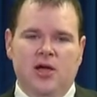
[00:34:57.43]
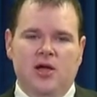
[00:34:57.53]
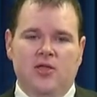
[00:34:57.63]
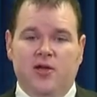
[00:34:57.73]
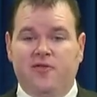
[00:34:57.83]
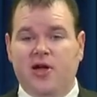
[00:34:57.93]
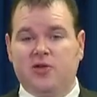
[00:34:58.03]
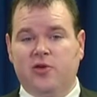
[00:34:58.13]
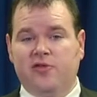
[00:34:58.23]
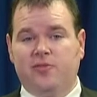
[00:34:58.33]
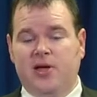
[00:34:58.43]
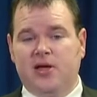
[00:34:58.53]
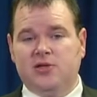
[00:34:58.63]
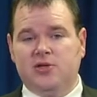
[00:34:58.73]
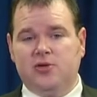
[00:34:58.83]
The effect would have
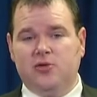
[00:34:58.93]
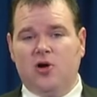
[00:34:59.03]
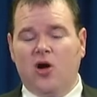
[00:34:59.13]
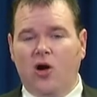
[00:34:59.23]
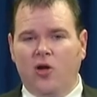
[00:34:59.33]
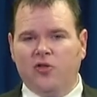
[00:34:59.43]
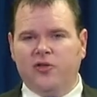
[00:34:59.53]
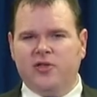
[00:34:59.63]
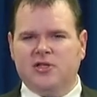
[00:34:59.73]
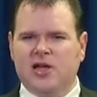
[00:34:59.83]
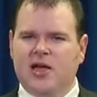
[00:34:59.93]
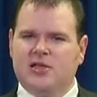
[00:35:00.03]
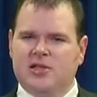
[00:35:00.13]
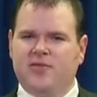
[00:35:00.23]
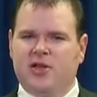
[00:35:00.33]
been to halt the
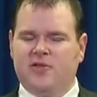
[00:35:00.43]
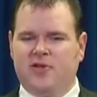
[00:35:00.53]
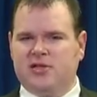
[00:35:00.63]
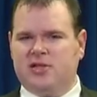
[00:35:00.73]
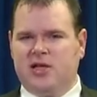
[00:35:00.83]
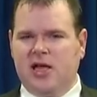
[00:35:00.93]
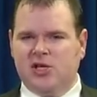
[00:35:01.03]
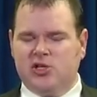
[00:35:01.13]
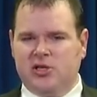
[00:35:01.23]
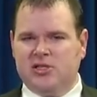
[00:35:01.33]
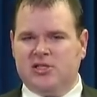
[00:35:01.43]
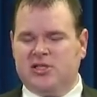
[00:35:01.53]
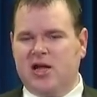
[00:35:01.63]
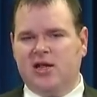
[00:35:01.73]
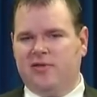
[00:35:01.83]
scientific investigation and
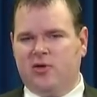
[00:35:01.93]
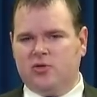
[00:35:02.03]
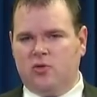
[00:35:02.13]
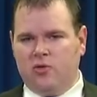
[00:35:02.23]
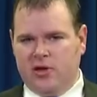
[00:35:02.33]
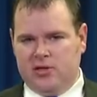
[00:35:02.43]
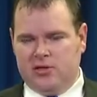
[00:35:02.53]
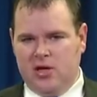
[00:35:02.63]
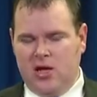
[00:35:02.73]
study of those organs,